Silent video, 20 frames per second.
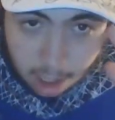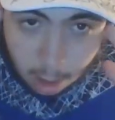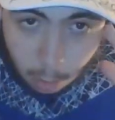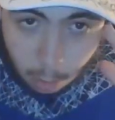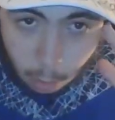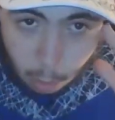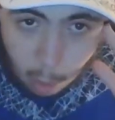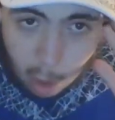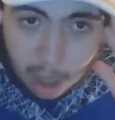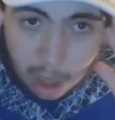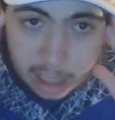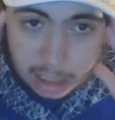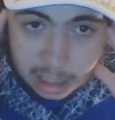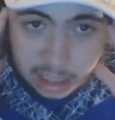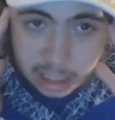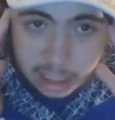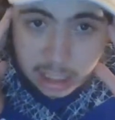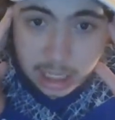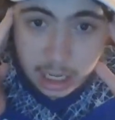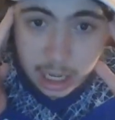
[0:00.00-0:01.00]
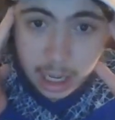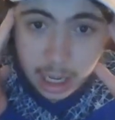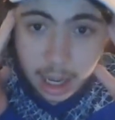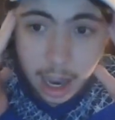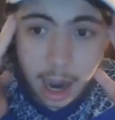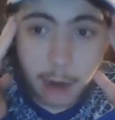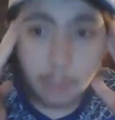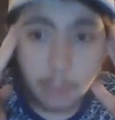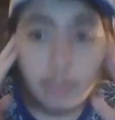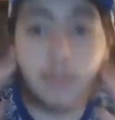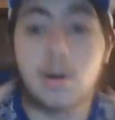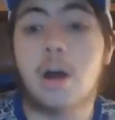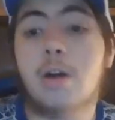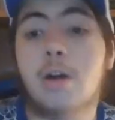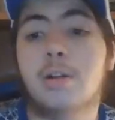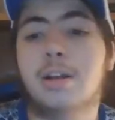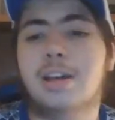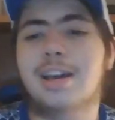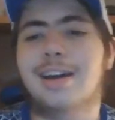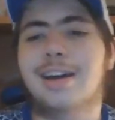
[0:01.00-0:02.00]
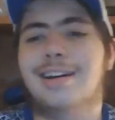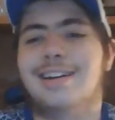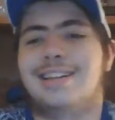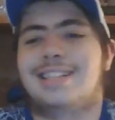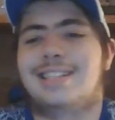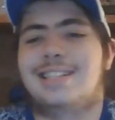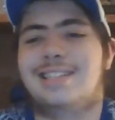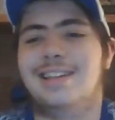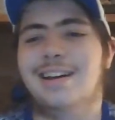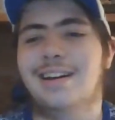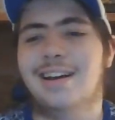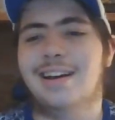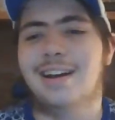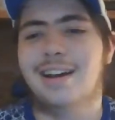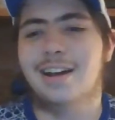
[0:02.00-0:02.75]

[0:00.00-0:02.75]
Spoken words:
what a roller coaster